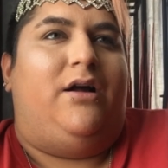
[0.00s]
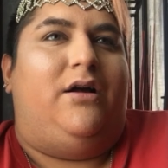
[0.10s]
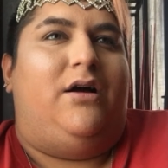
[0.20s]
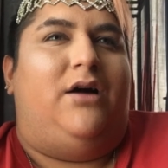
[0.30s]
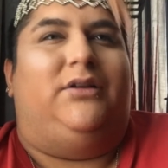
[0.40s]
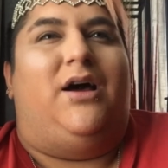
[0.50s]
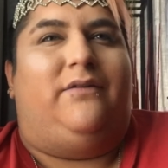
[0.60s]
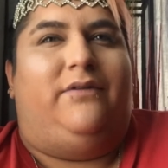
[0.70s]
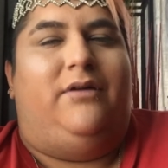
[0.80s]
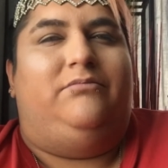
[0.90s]
a lot of
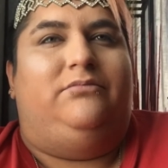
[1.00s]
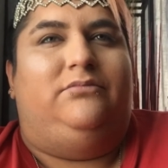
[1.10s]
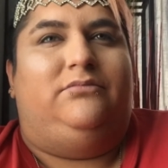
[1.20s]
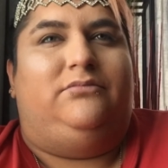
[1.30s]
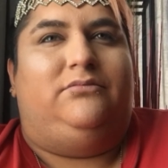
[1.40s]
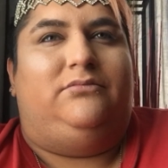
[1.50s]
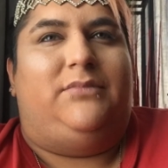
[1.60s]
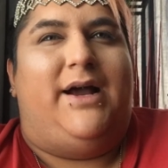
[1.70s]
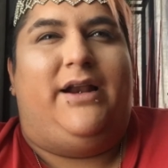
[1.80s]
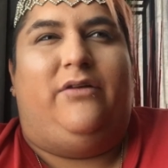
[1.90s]
them
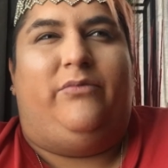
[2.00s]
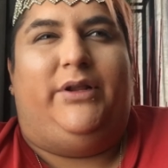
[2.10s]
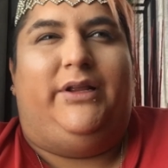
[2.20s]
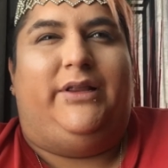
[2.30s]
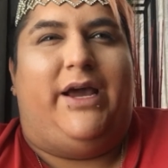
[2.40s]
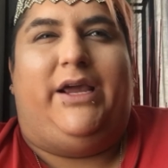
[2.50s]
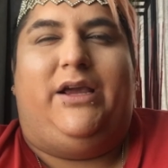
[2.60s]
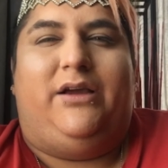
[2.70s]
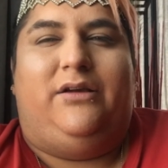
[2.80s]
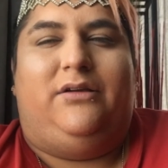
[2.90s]
I didn't really like
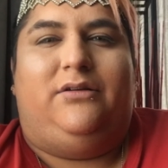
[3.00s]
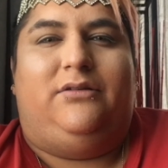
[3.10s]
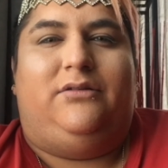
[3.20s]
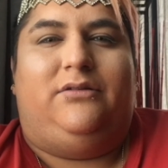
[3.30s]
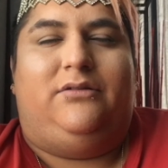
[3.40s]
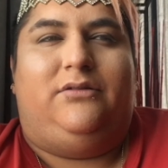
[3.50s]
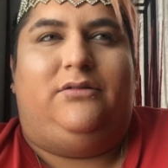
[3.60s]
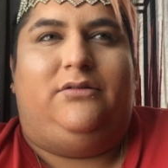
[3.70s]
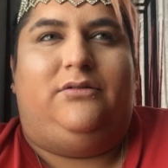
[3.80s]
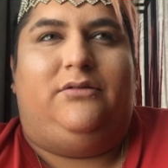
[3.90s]

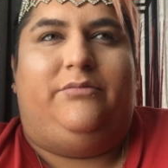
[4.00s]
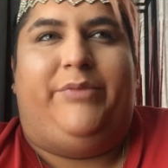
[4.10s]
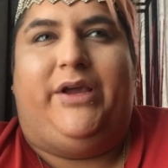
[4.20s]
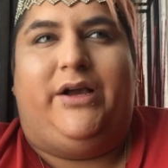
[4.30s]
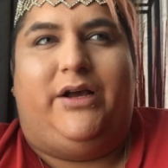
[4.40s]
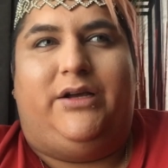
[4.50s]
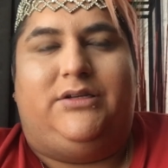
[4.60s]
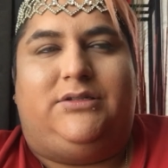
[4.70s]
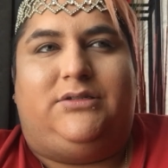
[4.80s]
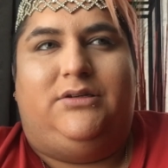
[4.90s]

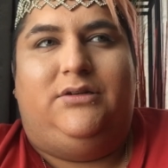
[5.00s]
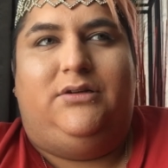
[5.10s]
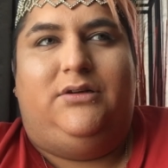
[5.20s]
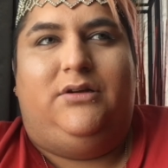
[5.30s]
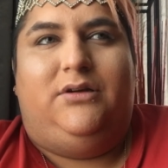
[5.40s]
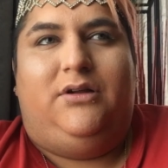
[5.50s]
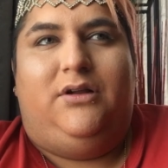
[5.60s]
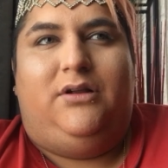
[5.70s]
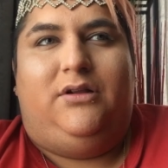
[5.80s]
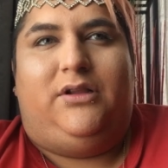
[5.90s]
because
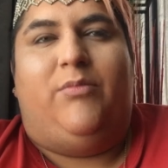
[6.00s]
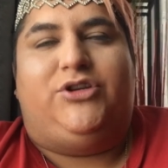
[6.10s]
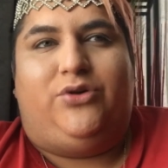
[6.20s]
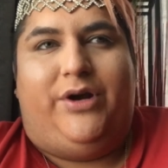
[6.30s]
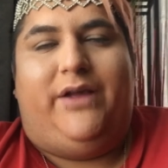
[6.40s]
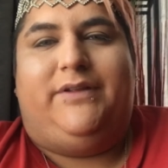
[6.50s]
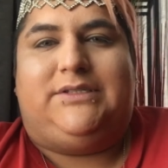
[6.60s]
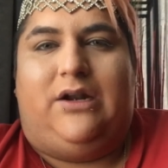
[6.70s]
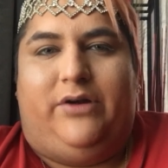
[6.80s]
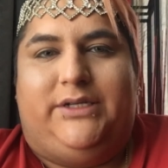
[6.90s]
the majority of the
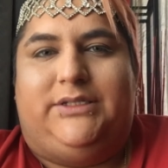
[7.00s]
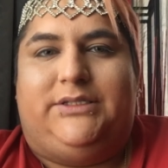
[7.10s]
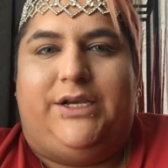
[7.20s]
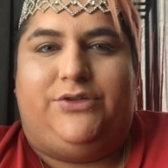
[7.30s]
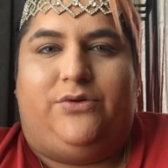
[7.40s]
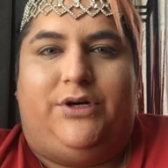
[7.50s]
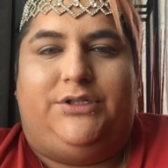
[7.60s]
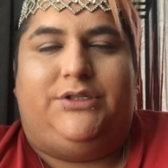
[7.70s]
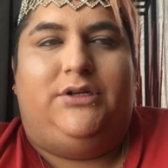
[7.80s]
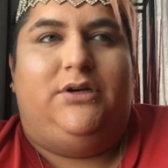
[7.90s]
salones in St.
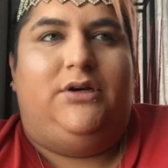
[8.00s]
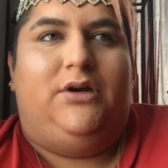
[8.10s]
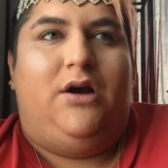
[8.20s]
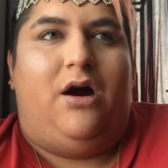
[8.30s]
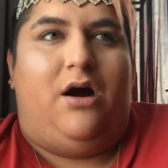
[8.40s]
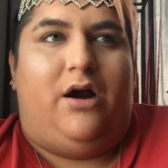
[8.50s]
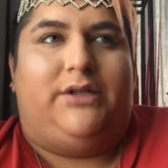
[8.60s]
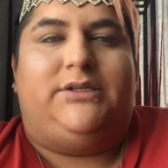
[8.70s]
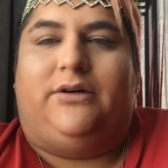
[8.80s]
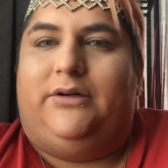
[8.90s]
George are
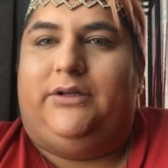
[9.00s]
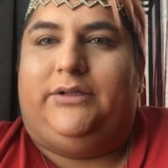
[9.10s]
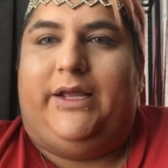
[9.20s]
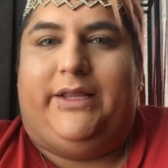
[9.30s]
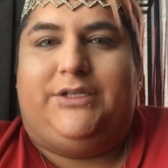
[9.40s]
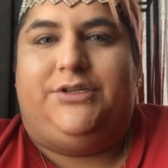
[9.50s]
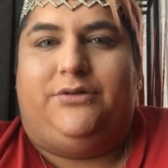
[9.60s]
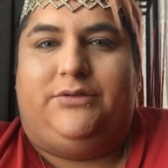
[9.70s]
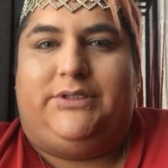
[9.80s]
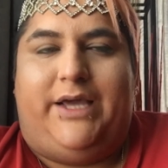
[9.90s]
till they let you
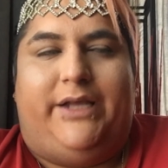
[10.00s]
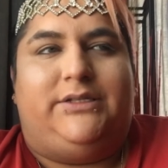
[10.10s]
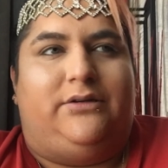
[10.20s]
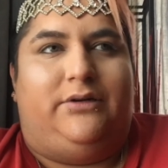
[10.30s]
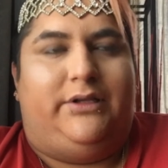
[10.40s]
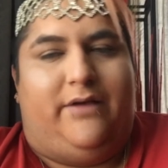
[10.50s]
stay till 11